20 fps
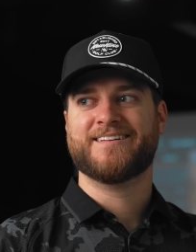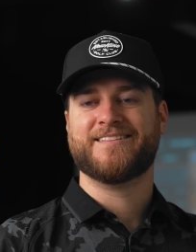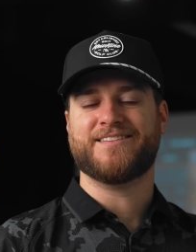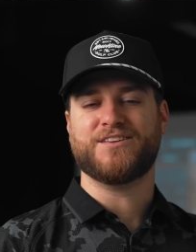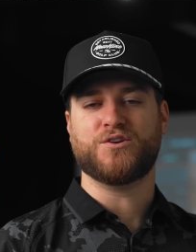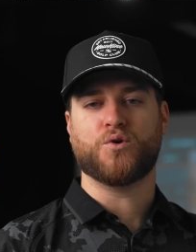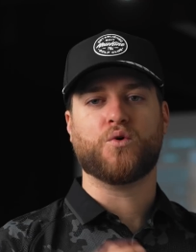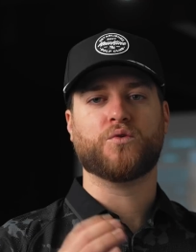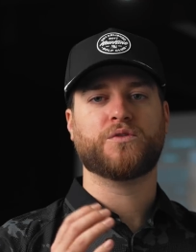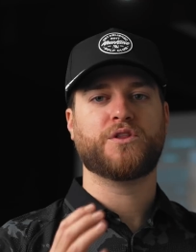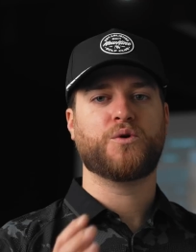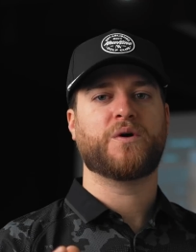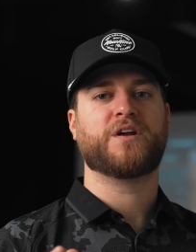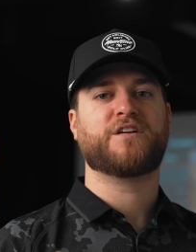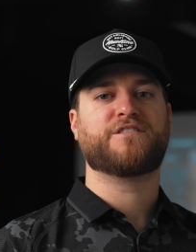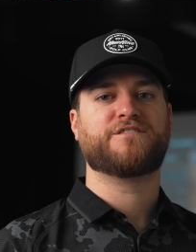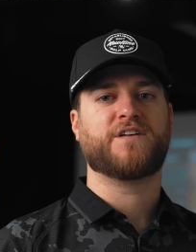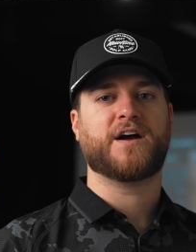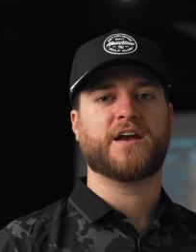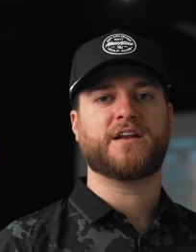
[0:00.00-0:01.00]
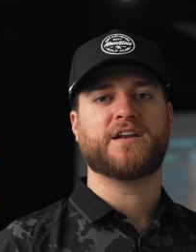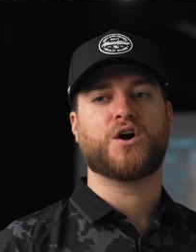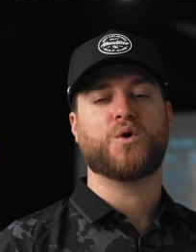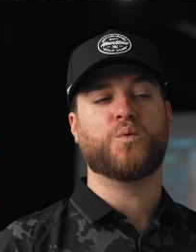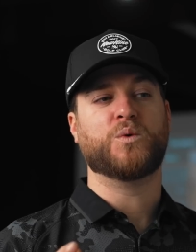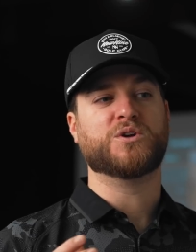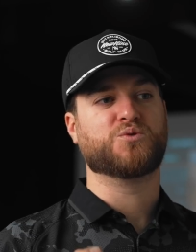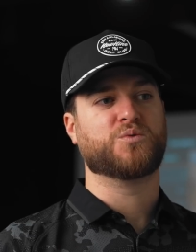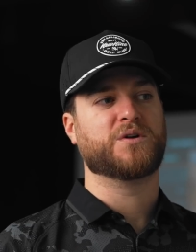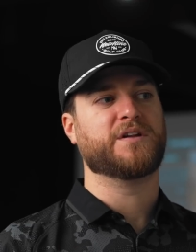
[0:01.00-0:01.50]
The only way to find
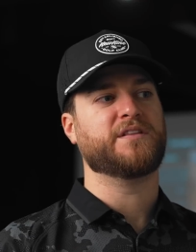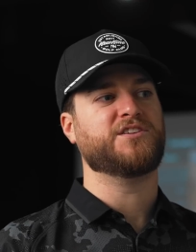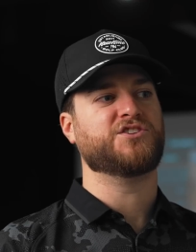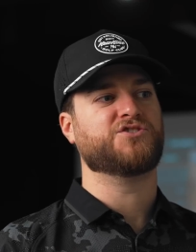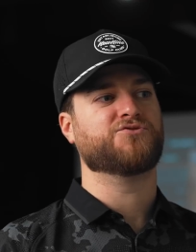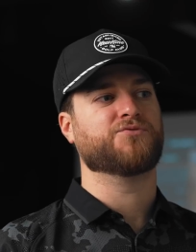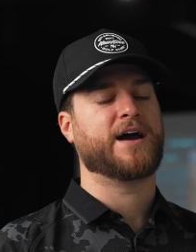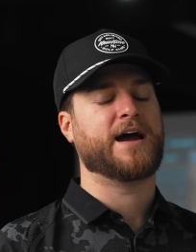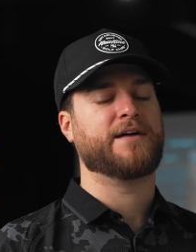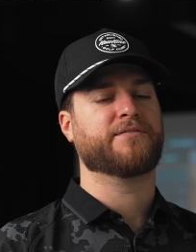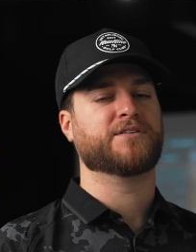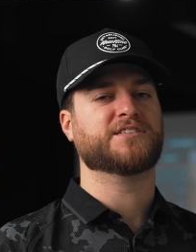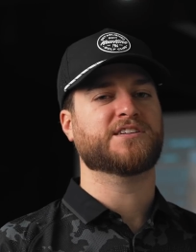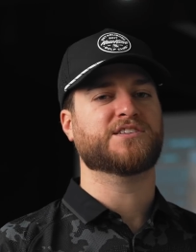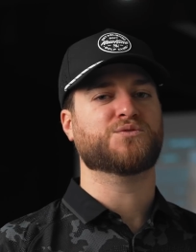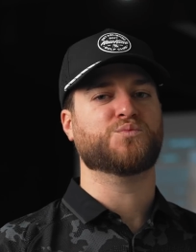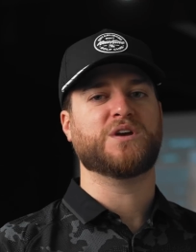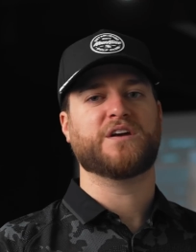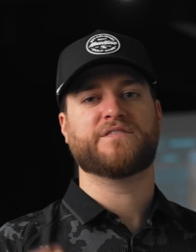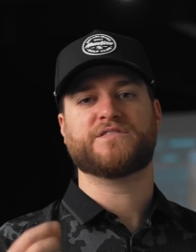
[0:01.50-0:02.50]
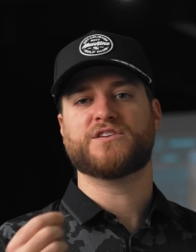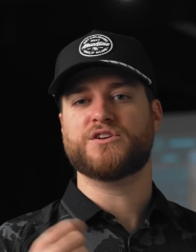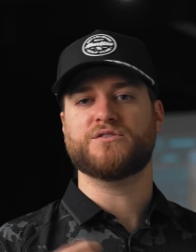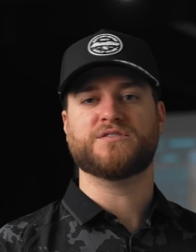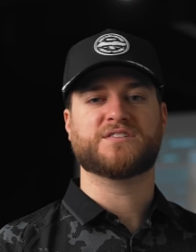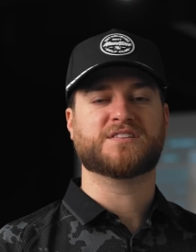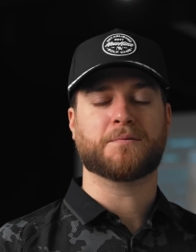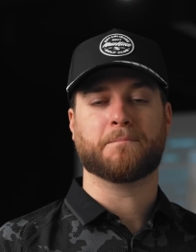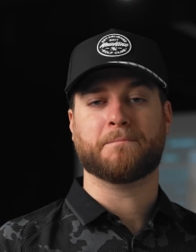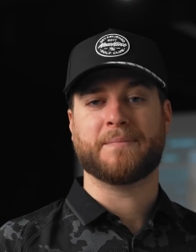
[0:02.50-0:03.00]
out which one of these drivers is we have to do
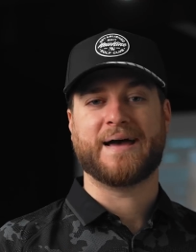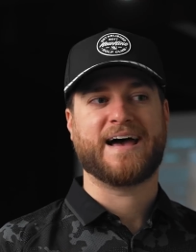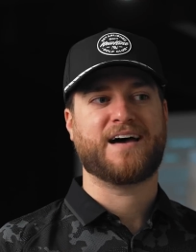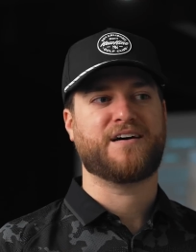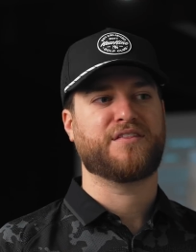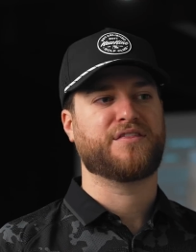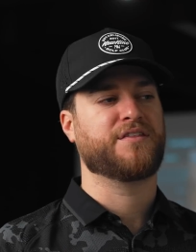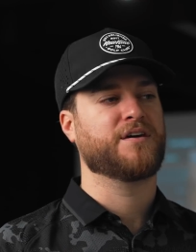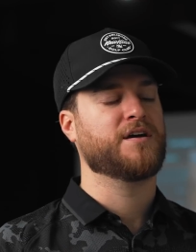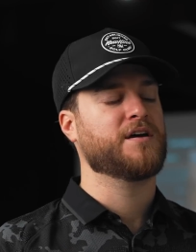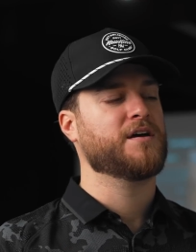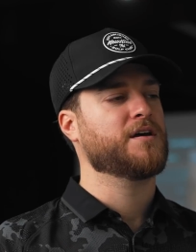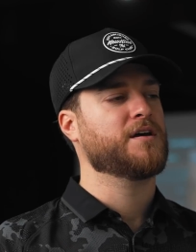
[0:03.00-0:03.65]
some math.